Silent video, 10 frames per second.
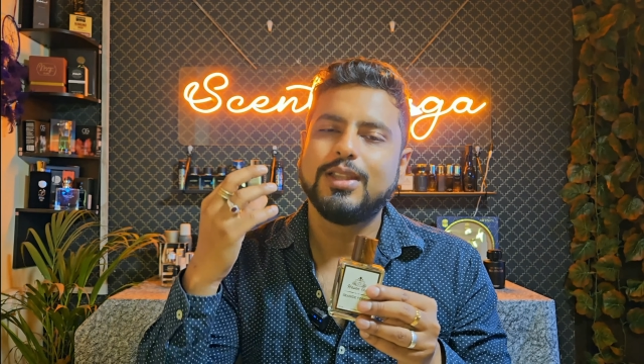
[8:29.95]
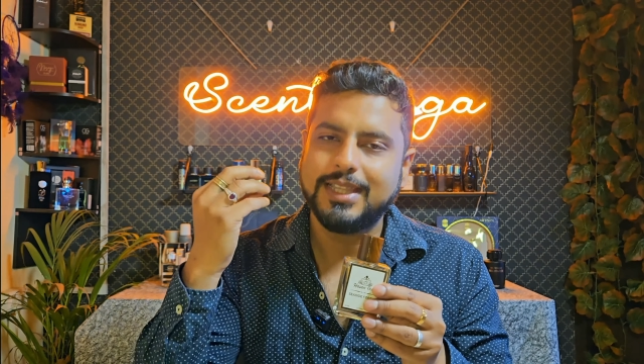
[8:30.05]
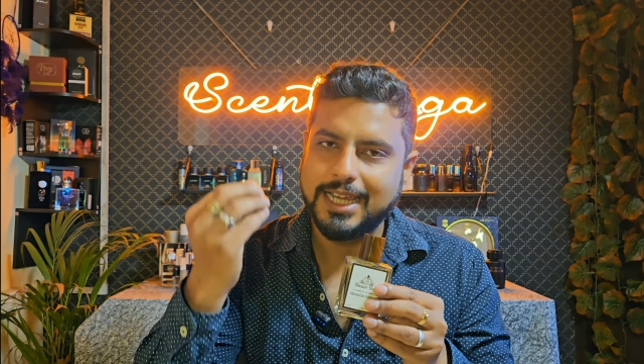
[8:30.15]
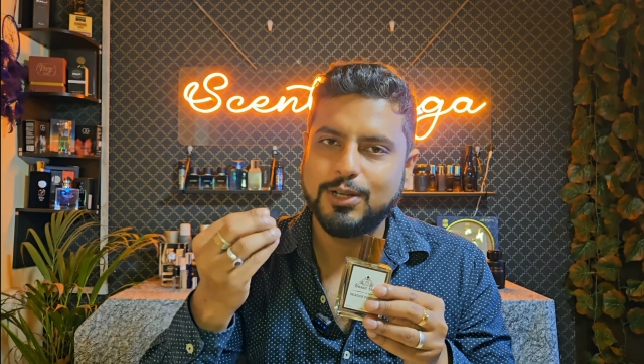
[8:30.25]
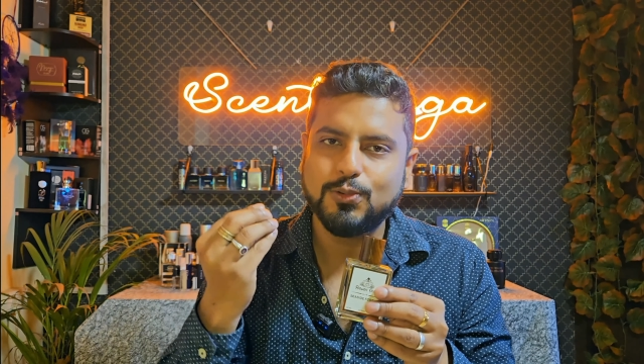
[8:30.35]

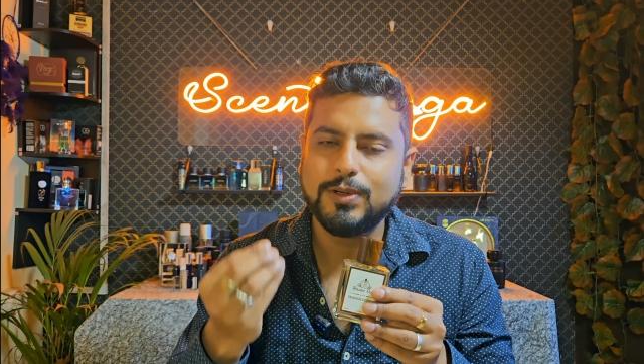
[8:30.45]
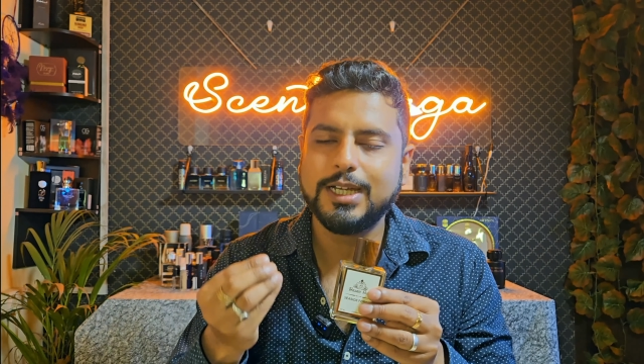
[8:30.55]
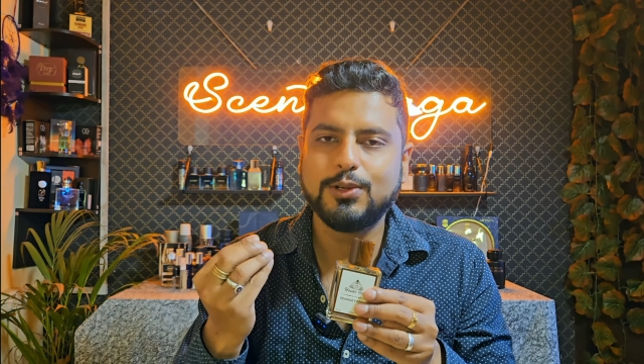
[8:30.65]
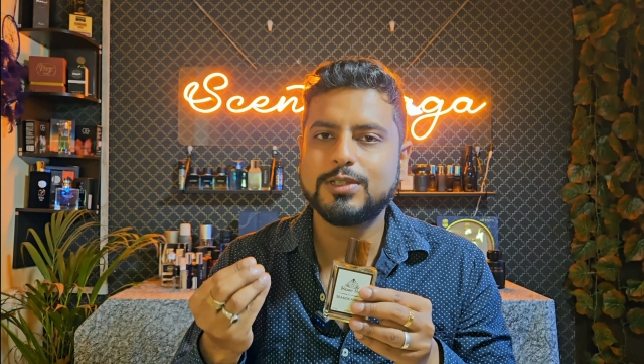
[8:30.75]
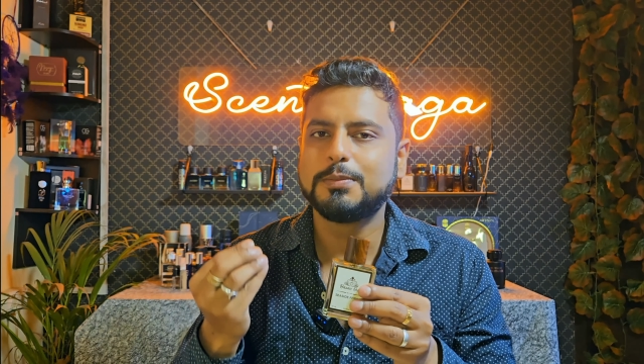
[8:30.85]
they do
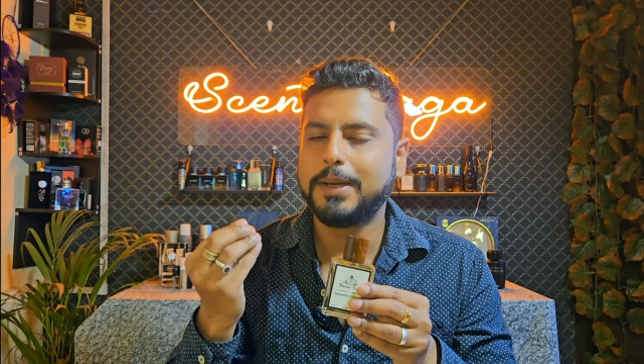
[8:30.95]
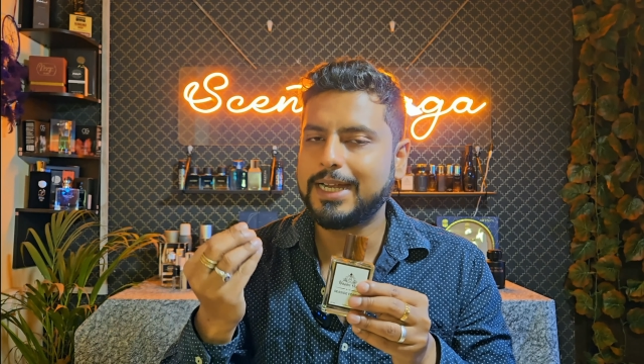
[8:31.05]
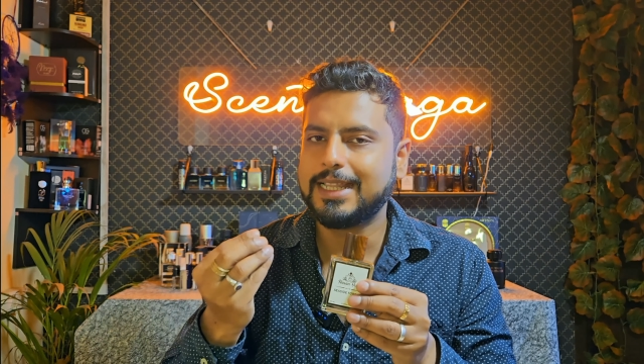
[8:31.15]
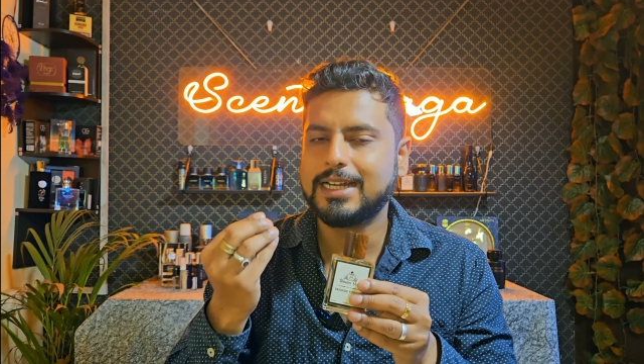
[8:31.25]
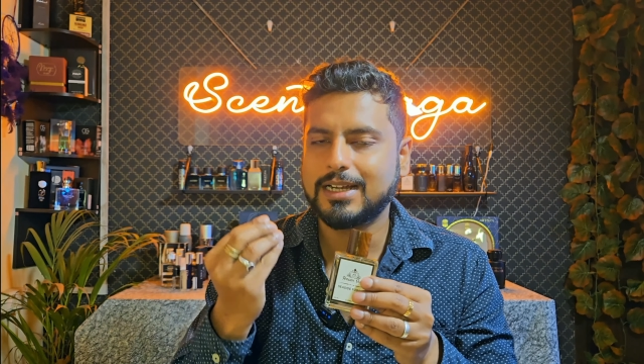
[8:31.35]
need to
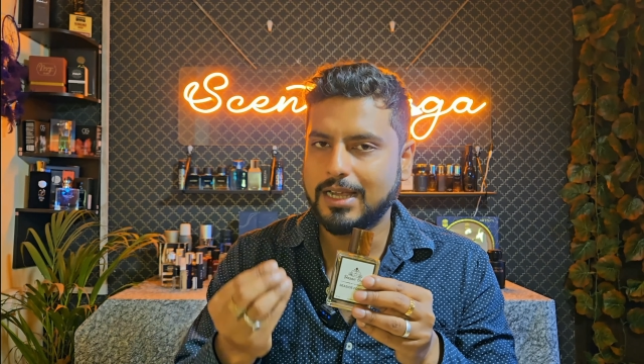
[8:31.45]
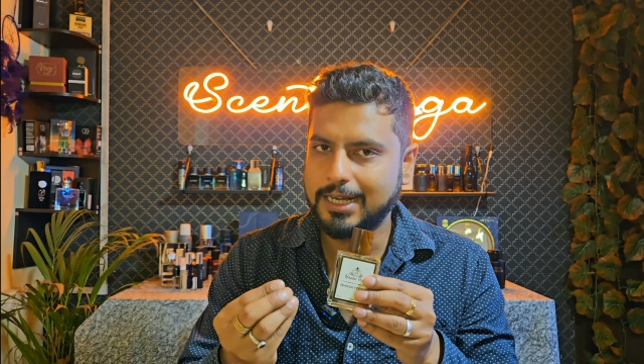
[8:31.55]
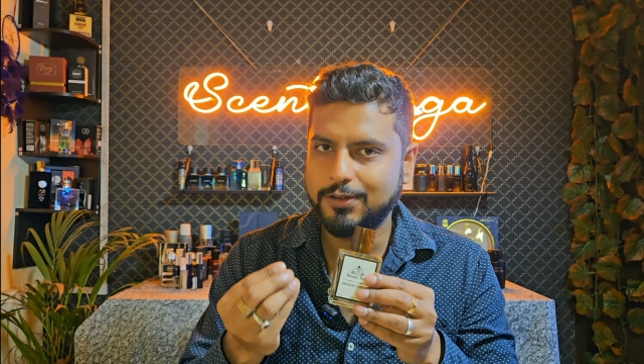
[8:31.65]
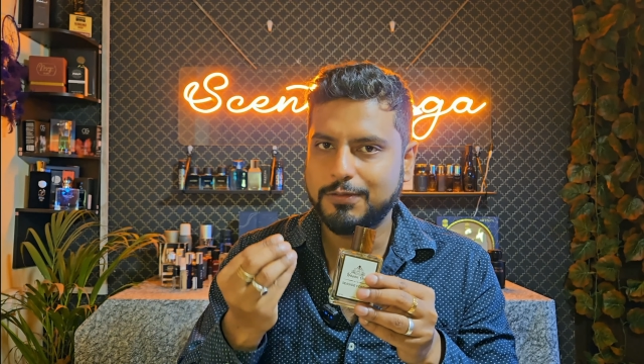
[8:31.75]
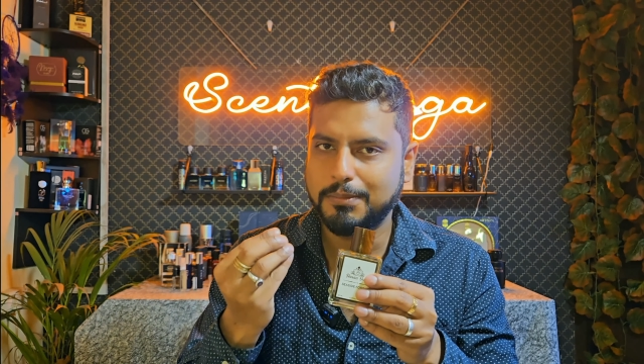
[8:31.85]
spend that
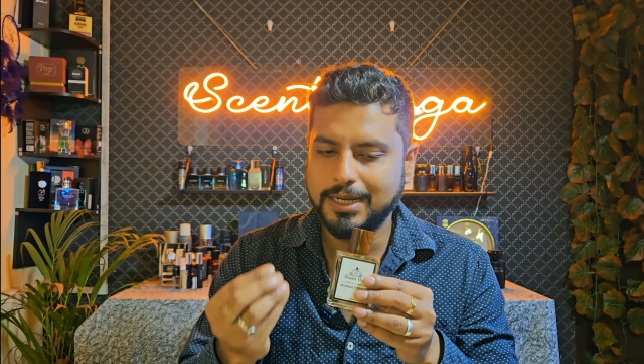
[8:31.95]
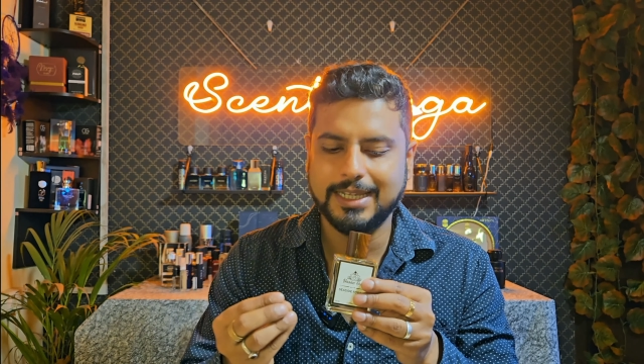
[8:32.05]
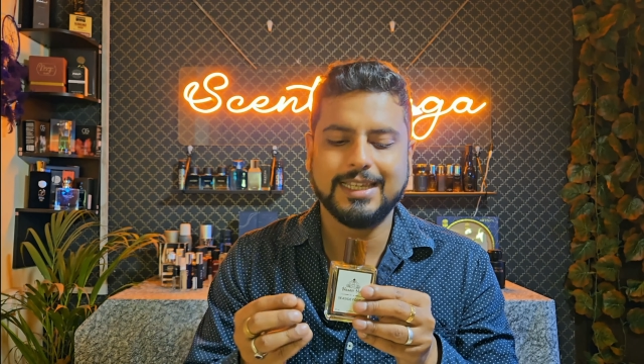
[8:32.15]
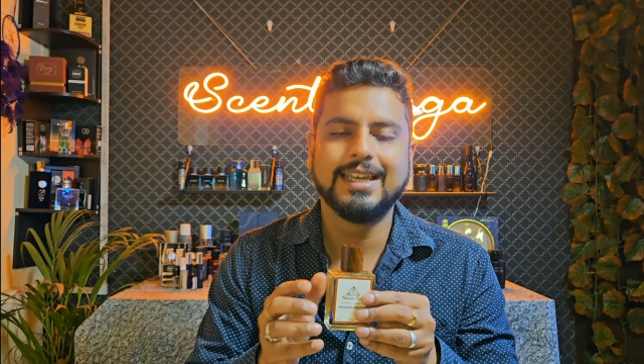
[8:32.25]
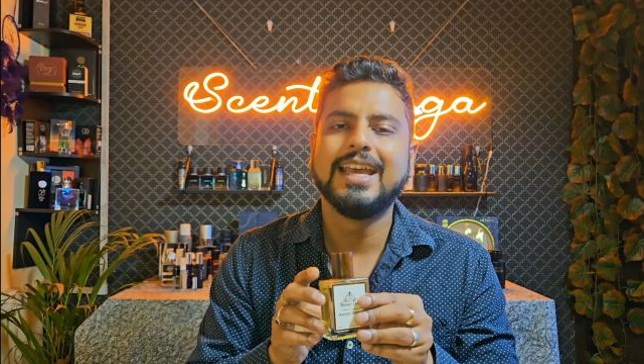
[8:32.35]
kind of
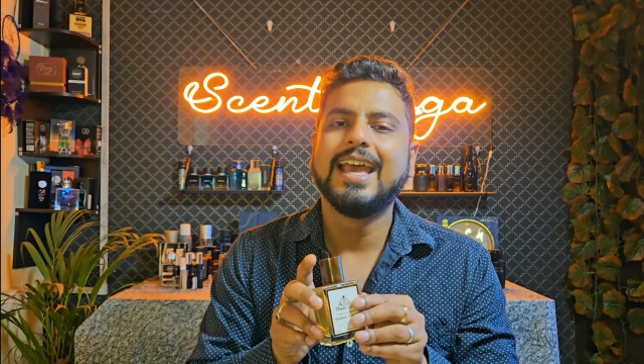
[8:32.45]
money.